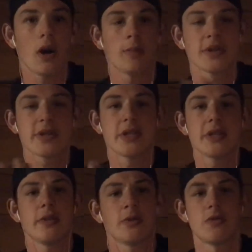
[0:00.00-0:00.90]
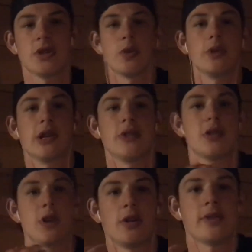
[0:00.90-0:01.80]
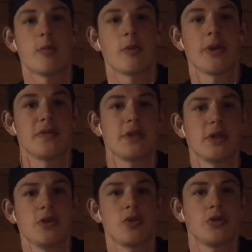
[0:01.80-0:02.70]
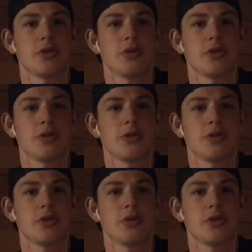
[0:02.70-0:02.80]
because the scenery was really cool. There was a lot more peaceful than usual,